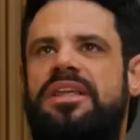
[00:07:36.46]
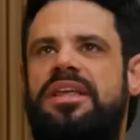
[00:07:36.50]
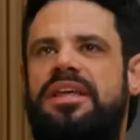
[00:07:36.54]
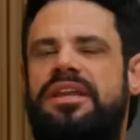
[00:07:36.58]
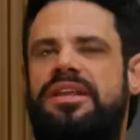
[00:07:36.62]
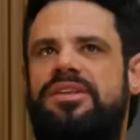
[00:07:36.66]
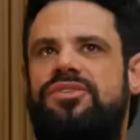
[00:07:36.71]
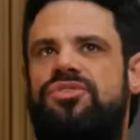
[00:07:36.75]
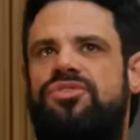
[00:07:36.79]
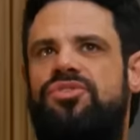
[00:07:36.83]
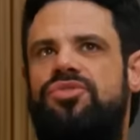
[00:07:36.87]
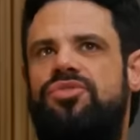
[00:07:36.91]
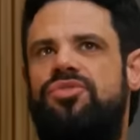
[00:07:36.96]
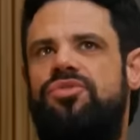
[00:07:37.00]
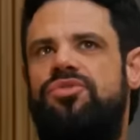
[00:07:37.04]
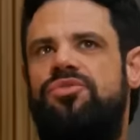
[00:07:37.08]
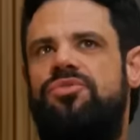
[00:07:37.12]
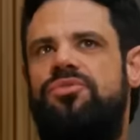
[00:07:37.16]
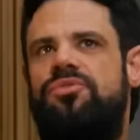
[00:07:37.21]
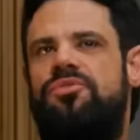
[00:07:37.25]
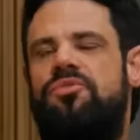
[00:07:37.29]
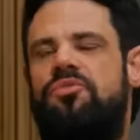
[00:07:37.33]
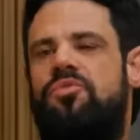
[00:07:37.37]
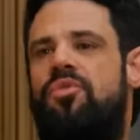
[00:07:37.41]
to get
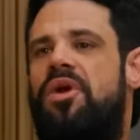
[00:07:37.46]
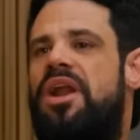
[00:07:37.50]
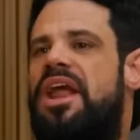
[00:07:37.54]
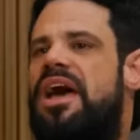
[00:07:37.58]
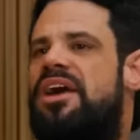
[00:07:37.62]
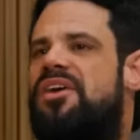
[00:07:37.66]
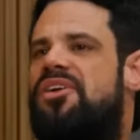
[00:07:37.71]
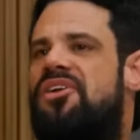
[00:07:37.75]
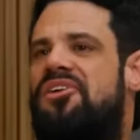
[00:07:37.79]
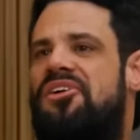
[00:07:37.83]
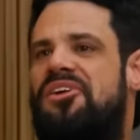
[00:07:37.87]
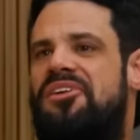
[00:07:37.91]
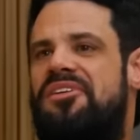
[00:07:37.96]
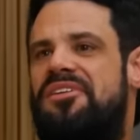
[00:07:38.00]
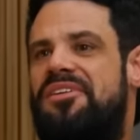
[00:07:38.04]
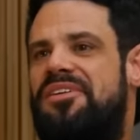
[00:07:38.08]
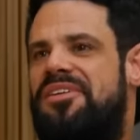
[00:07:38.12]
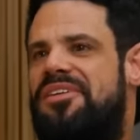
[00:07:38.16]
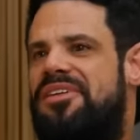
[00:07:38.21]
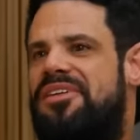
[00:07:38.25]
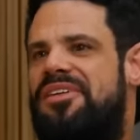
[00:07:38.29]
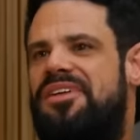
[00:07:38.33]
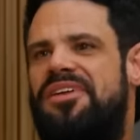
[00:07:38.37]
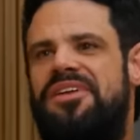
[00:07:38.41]
into what I call
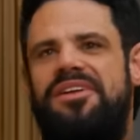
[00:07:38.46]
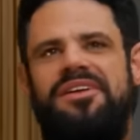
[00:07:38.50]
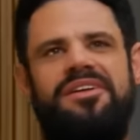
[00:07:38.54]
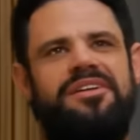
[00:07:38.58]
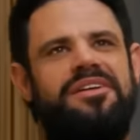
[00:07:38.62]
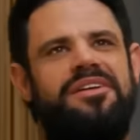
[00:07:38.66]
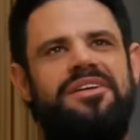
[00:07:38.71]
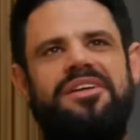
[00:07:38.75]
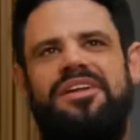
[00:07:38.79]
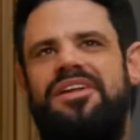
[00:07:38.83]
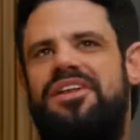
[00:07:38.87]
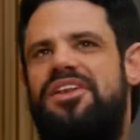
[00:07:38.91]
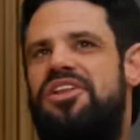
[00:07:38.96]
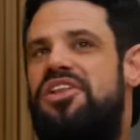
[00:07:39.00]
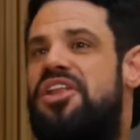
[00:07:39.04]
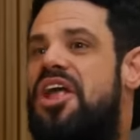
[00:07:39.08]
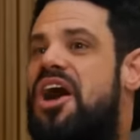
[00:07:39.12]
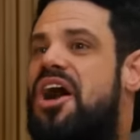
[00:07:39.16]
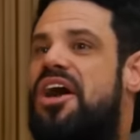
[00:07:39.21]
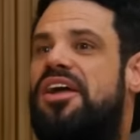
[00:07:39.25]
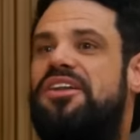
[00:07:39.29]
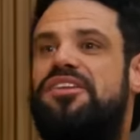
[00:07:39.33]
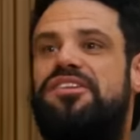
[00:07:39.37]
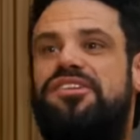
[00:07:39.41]

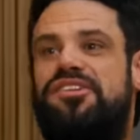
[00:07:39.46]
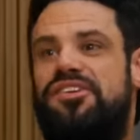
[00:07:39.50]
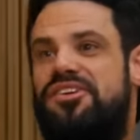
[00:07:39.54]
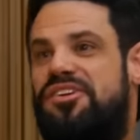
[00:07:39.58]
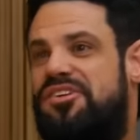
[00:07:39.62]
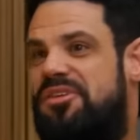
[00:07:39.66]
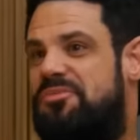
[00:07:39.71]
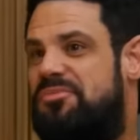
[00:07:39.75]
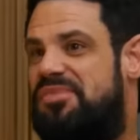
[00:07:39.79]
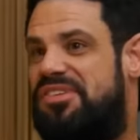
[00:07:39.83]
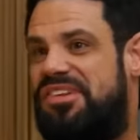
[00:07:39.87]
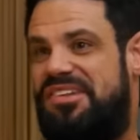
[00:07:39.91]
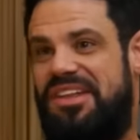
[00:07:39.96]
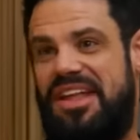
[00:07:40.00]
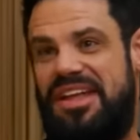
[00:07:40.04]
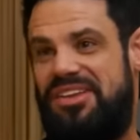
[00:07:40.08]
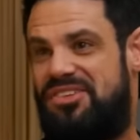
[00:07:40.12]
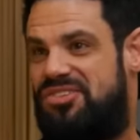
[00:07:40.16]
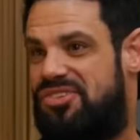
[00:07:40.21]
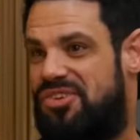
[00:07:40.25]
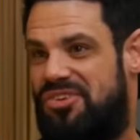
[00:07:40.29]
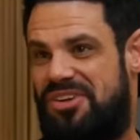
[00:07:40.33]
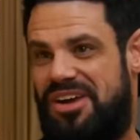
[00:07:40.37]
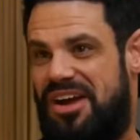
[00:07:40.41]

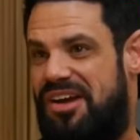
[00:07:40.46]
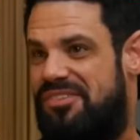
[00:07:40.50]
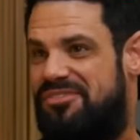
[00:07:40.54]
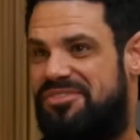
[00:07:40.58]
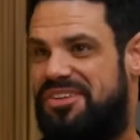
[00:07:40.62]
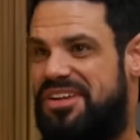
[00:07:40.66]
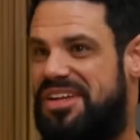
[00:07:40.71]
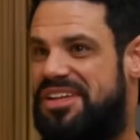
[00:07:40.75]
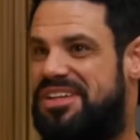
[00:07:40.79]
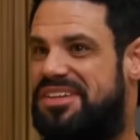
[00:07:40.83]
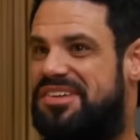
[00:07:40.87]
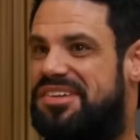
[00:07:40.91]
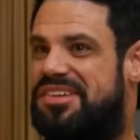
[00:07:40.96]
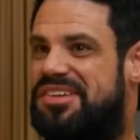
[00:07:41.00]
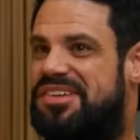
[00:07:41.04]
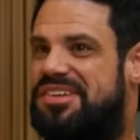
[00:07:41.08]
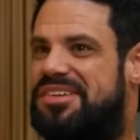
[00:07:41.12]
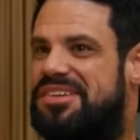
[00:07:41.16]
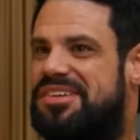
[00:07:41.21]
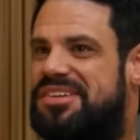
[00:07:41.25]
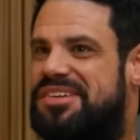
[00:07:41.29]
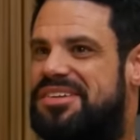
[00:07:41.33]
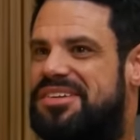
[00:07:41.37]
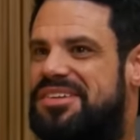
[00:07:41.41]
non-circumstantial
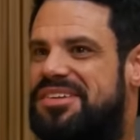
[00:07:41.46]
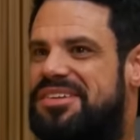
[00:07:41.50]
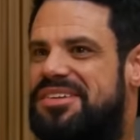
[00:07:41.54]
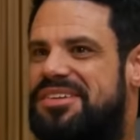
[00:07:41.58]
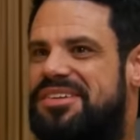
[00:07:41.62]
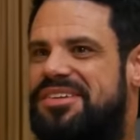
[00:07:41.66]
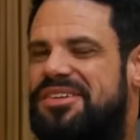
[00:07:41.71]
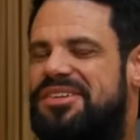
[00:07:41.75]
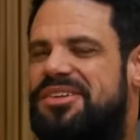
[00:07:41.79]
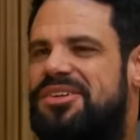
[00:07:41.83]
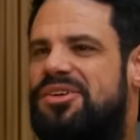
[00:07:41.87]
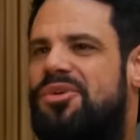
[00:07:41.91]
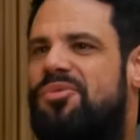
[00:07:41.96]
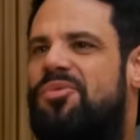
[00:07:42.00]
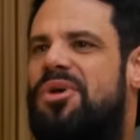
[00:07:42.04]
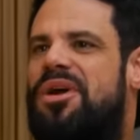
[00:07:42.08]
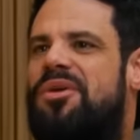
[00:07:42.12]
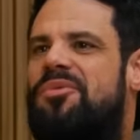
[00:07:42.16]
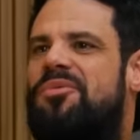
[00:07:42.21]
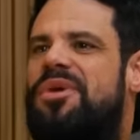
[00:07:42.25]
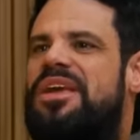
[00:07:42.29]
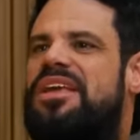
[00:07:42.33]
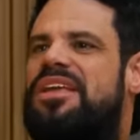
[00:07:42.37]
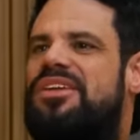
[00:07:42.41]
confidence,
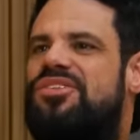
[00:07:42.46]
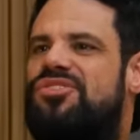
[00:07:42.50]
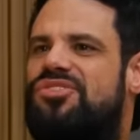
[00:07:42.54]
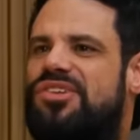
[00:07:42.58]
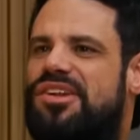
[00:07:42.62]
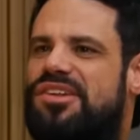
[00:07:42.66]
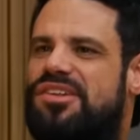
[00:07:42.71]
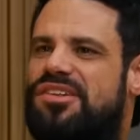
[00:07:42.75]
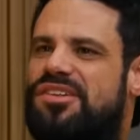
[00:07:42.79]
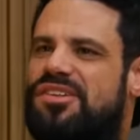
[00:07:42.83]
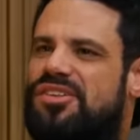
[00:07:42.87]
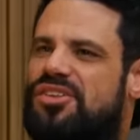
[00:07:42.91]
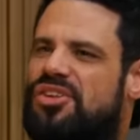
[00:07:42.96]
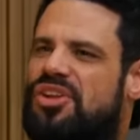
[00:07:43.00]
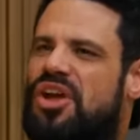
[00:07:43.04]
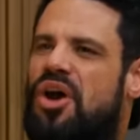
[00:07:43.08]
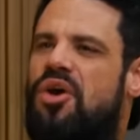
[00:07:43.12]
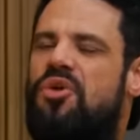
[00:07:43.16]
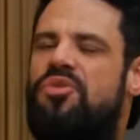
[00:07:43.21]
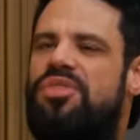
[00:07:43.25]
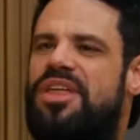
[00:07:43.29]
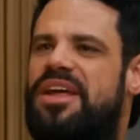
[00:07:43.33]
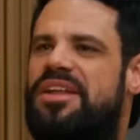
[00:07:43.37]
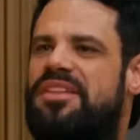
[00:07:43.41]
where we can just
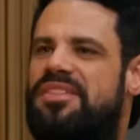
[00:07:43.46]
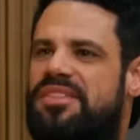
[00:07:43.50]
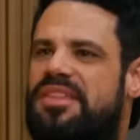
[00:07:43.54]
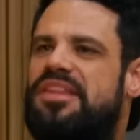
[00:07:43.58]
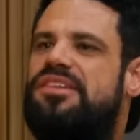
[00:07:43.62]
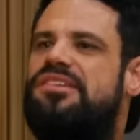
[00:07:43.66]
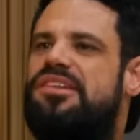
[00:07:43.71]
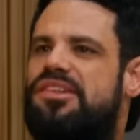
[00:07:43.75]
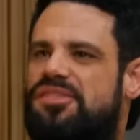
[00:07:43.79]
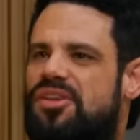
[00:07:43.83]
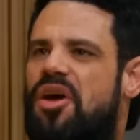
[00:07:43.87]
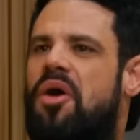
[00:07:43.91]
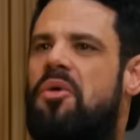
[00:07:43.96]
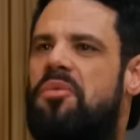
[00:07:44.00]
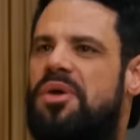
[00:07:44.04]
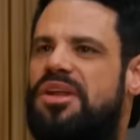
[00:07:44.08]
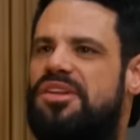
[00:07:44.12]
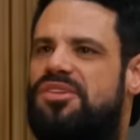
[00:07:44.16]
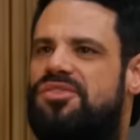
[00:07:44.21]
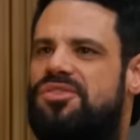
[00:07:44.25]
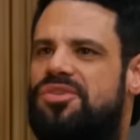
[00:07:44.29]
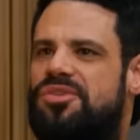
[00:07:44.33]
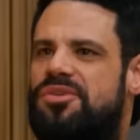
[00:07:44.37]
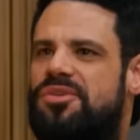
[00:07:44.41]
know that this is
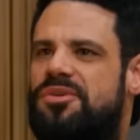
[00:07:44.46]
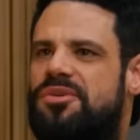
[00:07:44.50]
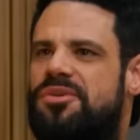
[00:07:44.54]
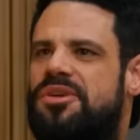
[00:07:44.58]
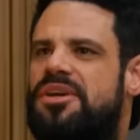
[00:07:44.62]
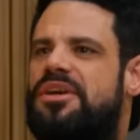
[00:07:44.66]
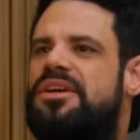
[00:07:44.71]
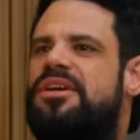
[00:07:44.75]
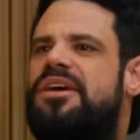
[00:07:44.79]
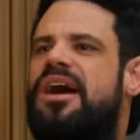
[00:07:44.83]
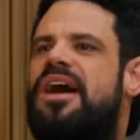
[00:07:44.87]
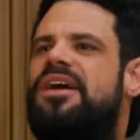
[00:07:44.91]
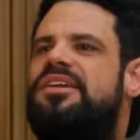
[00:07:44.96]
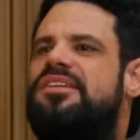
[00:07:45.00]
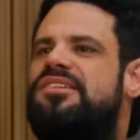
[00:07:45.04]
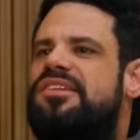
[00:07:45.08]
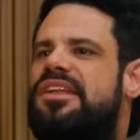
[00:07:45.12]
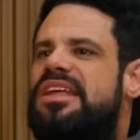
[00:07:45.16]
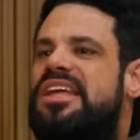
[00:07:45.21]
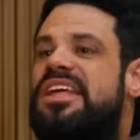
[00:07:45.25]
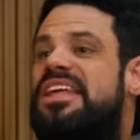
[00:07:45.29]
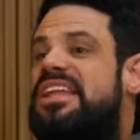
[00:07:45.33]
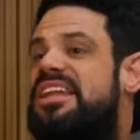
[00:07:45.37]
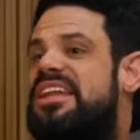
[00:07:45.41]
always true. God
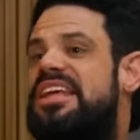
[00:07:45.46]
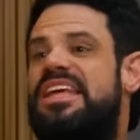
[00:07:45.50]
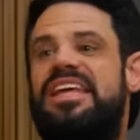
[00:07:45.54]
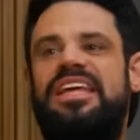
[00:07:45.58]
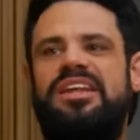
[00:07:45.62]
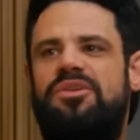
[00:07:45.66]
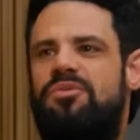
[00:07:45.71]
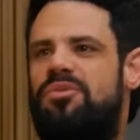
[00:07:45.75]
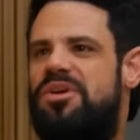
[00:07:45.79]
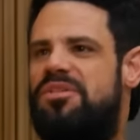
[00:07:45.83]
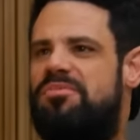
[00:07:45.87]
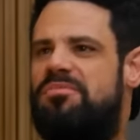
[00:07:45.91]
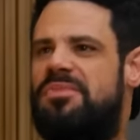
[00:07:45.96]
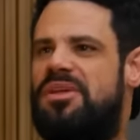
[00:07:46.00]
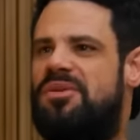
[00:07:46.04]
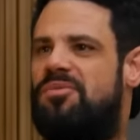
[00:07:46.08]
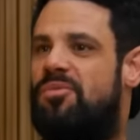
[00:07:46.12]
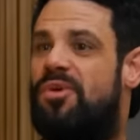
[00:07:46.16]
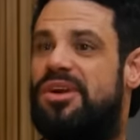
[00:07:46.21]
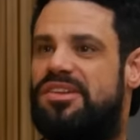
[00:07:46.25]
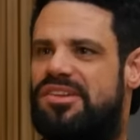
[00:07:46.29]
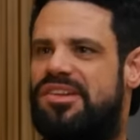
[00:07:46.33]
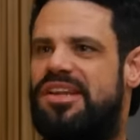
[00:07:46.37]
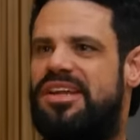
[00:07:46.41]
is in it with me.
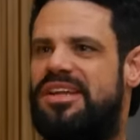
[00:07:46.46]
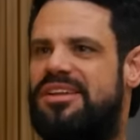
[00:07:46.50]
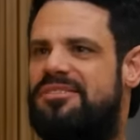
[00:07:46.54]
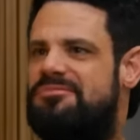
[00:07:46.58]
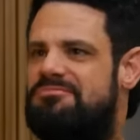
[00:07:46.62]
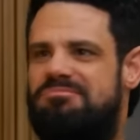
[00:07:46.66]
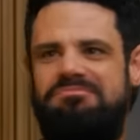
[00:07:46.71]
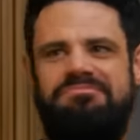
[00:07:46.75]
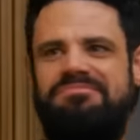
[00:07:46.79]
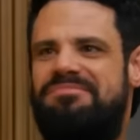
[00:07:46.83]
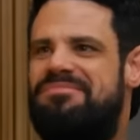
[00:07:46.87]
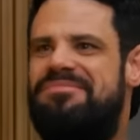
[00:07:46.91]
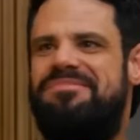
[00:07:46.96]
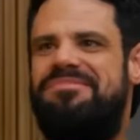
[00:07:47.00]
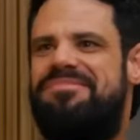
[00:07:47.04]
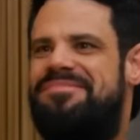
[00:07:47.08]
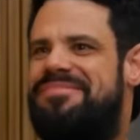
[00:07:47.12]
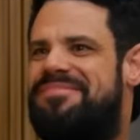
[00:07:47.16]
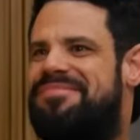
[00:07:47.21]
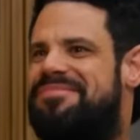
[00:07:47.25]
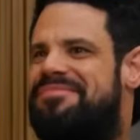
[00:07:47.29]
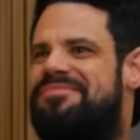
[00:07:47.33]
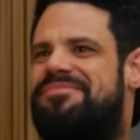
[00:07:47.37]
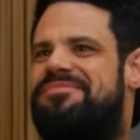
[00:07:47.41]
What's it?
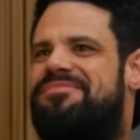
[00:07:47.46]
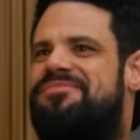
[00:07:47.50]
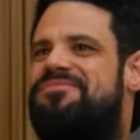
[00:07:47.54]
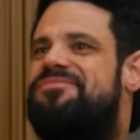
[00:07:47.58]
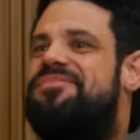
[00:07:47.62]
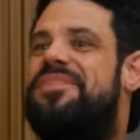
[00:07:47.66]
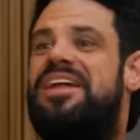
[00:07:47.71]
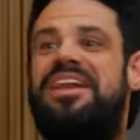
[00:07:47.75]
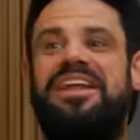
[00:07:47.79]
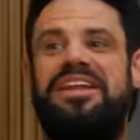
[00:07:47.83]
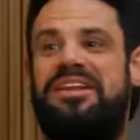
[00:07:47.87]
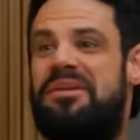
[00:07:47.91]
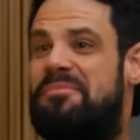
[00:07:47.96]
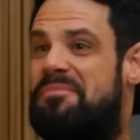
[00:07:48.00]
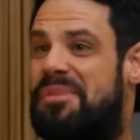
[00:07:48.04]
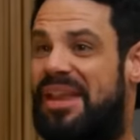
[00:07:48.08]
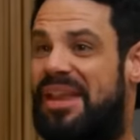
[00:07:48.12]
Fill in the